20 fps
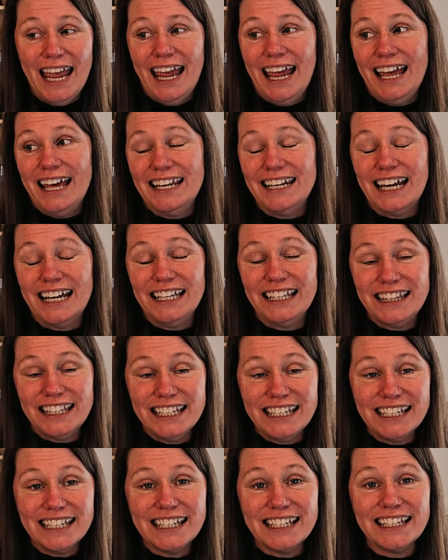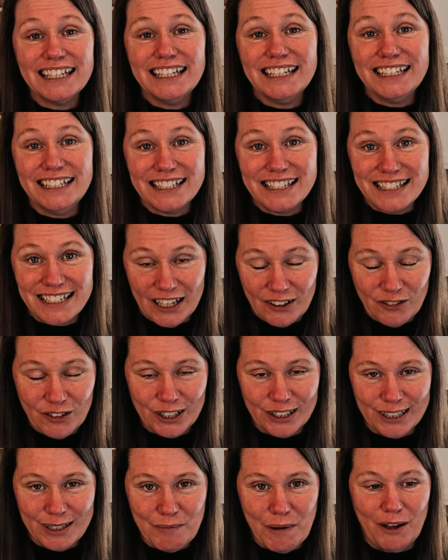And I think it is
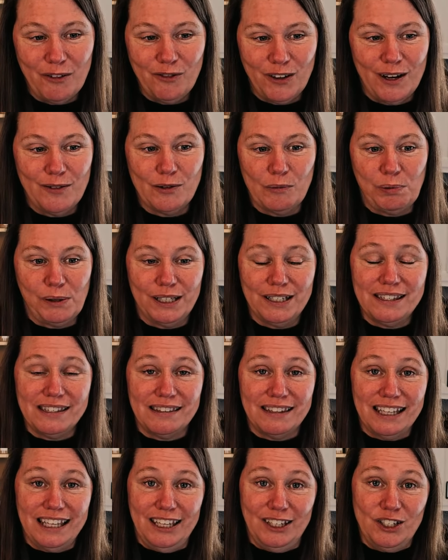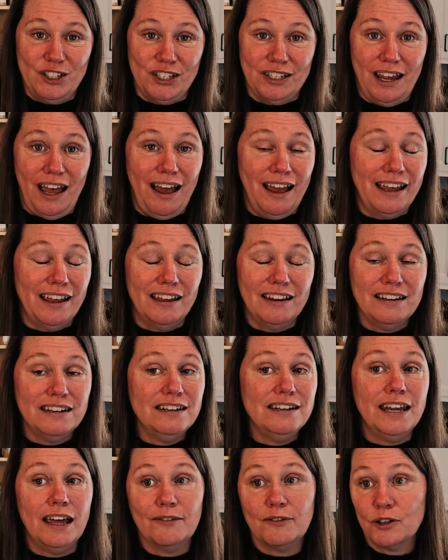definitely my favorite place in the kitchen. I
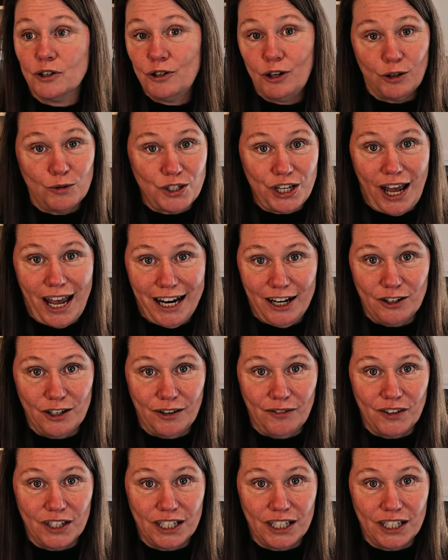never grow tired of